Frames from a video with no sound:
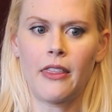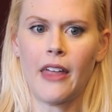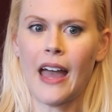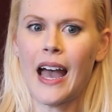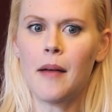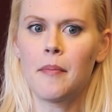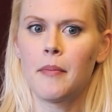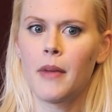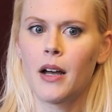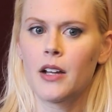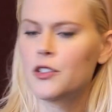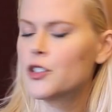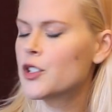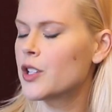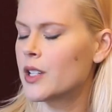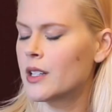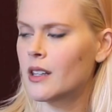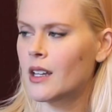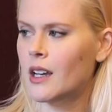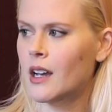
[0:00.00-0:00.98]
that much
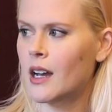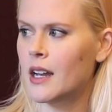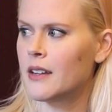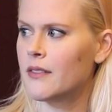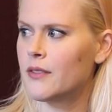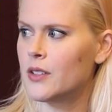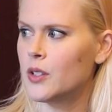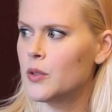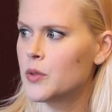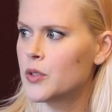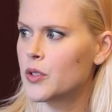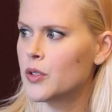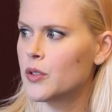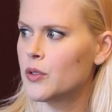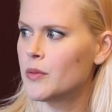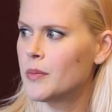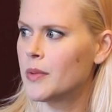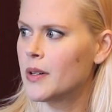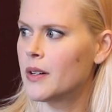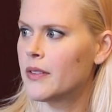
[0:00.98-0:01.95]
in the kind of
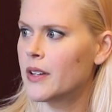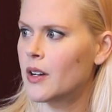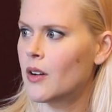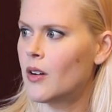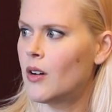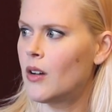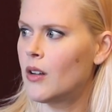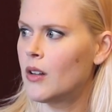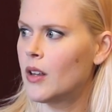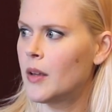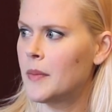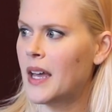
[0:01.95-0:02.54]
YouTube of it all.